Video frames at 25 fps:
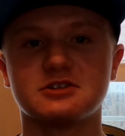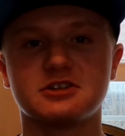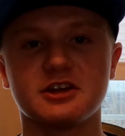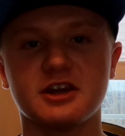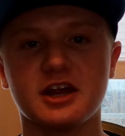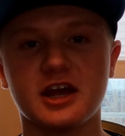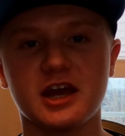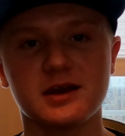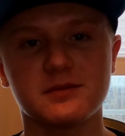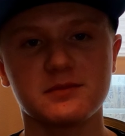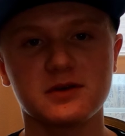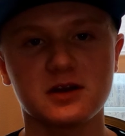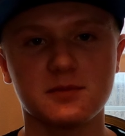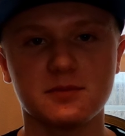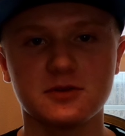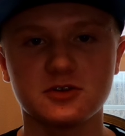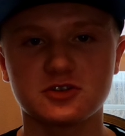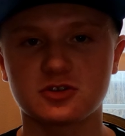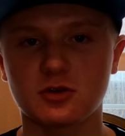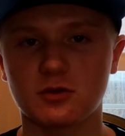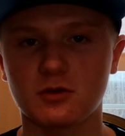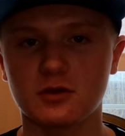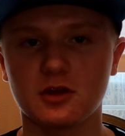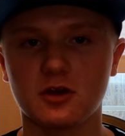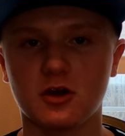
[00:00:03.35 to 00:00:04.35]
Today I'm going to
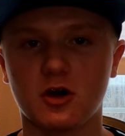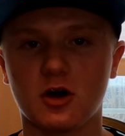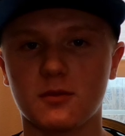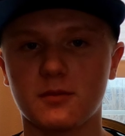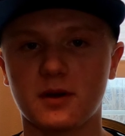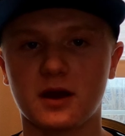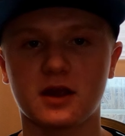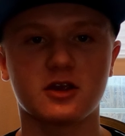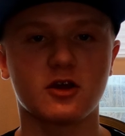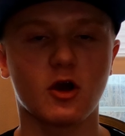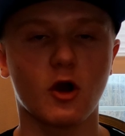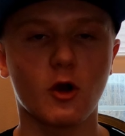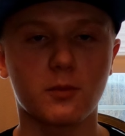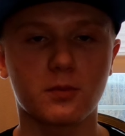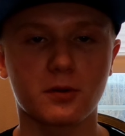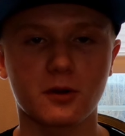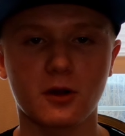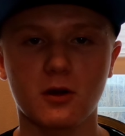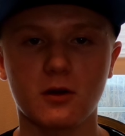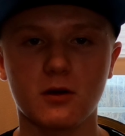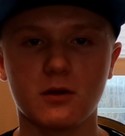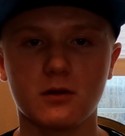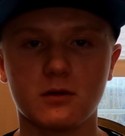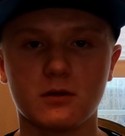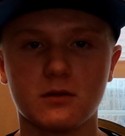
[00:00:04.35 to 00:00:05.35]
be showing you all my
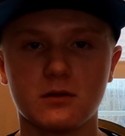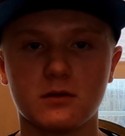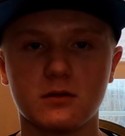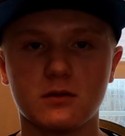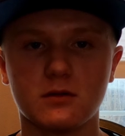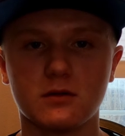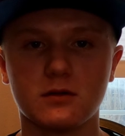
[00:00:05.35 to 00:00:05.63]
GoPro...